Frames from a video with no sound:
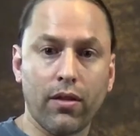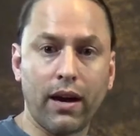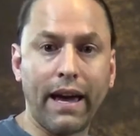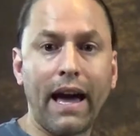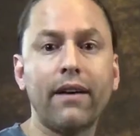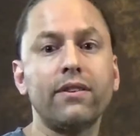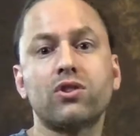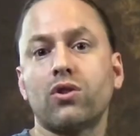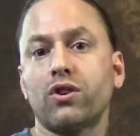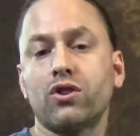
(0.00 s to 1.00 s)
I have
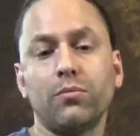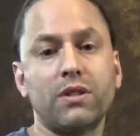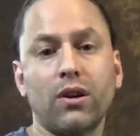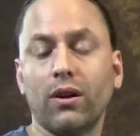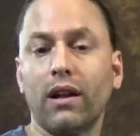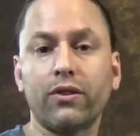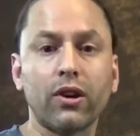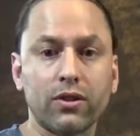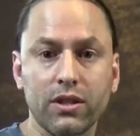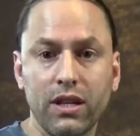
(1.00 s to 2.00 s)
instructional material out
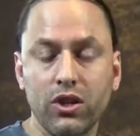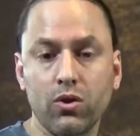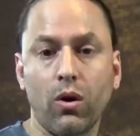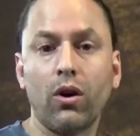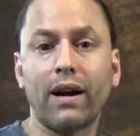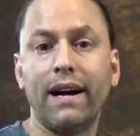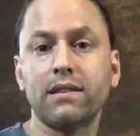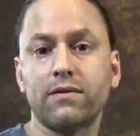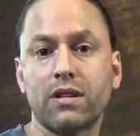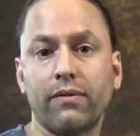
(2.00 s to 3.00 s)
there to teach you all
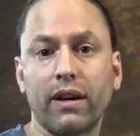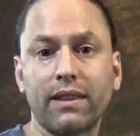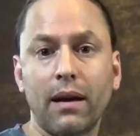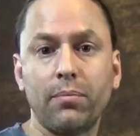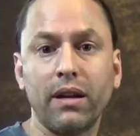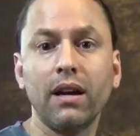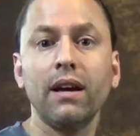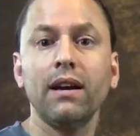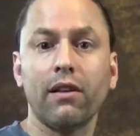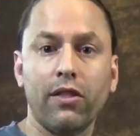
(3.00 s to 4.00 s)
kinds of stuff like that, but
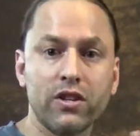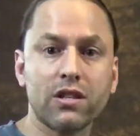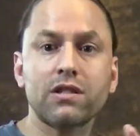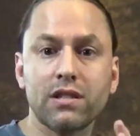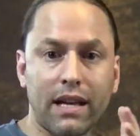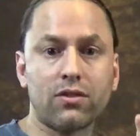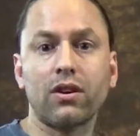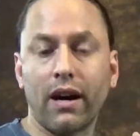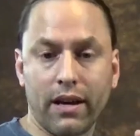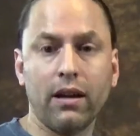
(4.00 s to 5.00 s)
this is
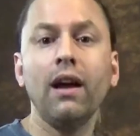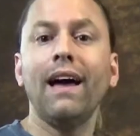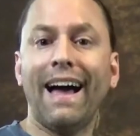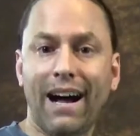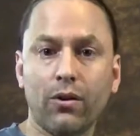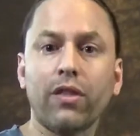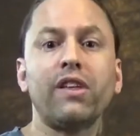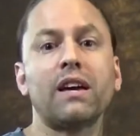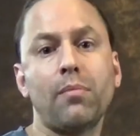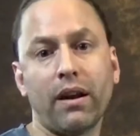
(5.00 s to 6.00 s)
centered on how to
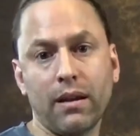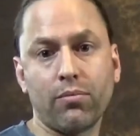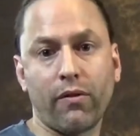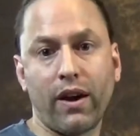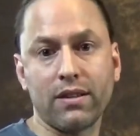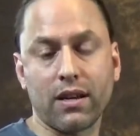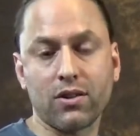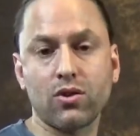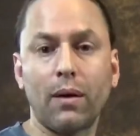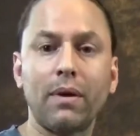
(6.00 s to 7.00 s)
think about improvising,
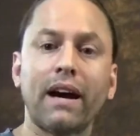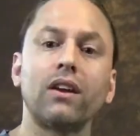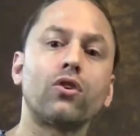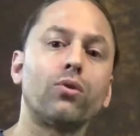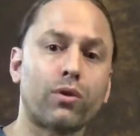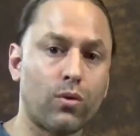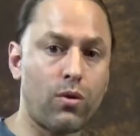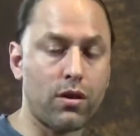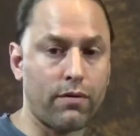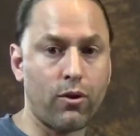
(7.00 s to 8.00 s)
so I'm not going to go
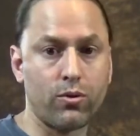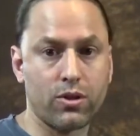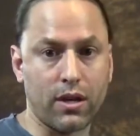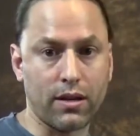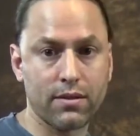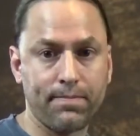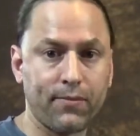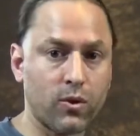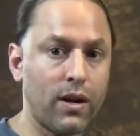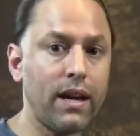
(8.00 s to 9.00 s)
through all of those things,
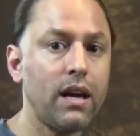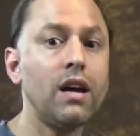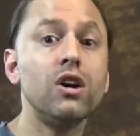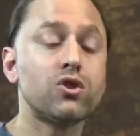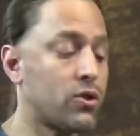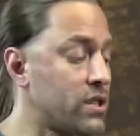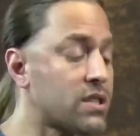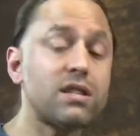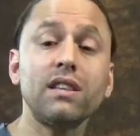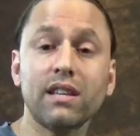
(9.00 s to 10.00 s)
okay? So this
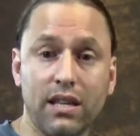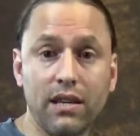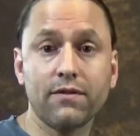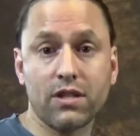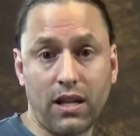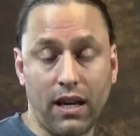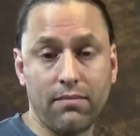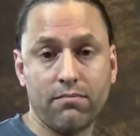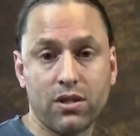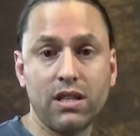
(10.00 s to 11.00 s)
is in the key of C,
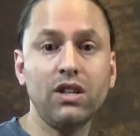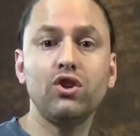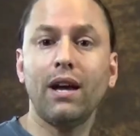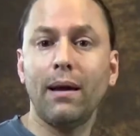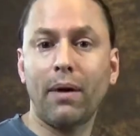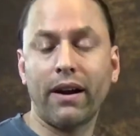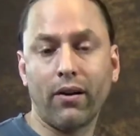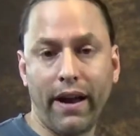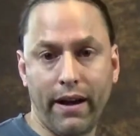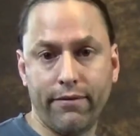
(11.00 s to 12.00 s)
C, G, A
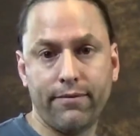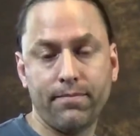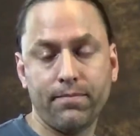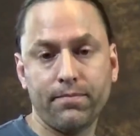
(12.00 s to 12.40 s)
minor, F.